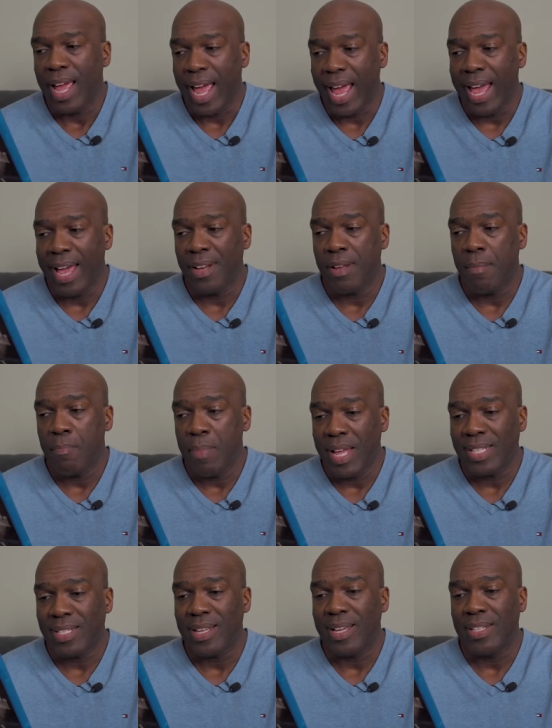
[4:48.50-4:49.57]
and
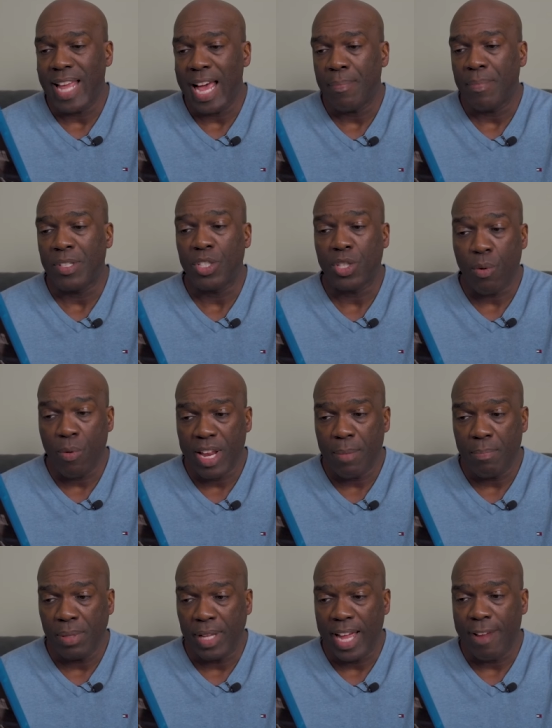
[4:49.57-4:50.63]
Best Adapted
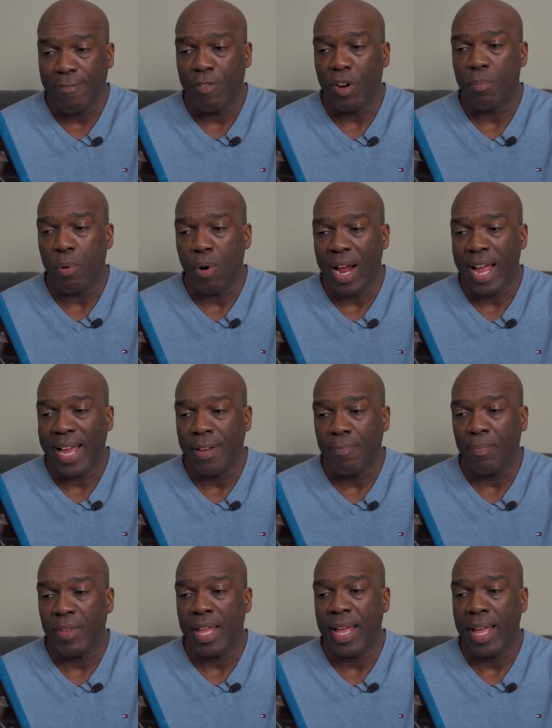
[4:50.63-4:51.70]
Screenplay for
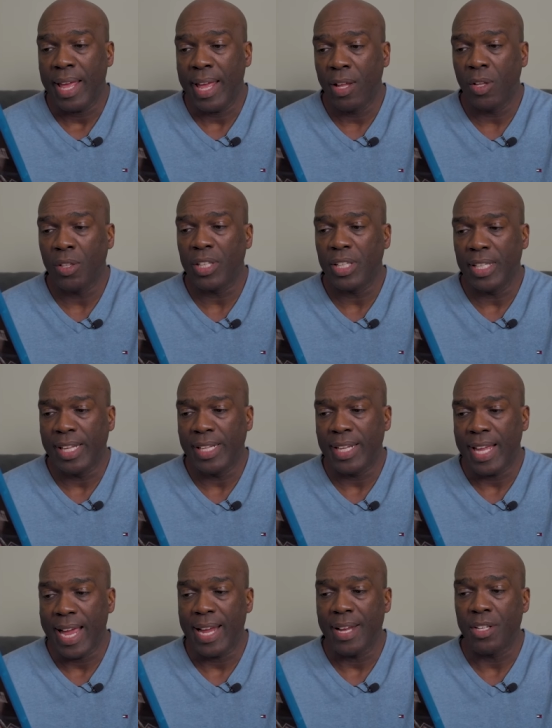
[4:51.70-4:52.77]
Brian
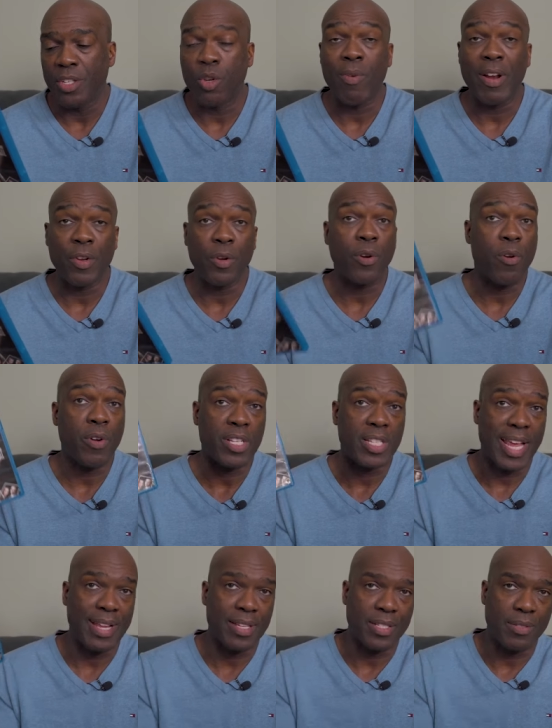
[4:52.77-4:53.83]
Helgeland and director Curtis
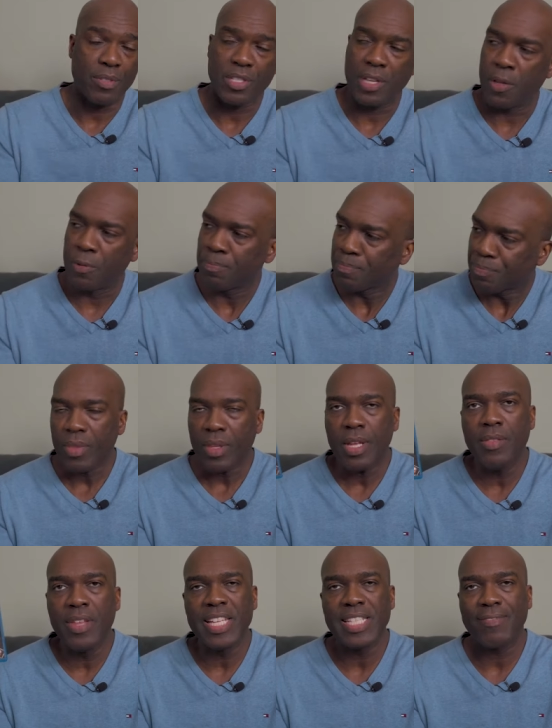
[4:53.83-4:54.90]
Hanson. So
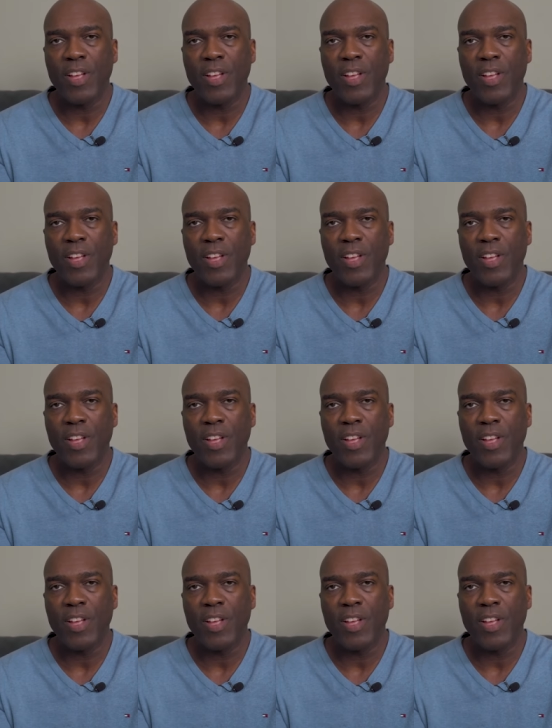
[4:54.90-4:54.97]
this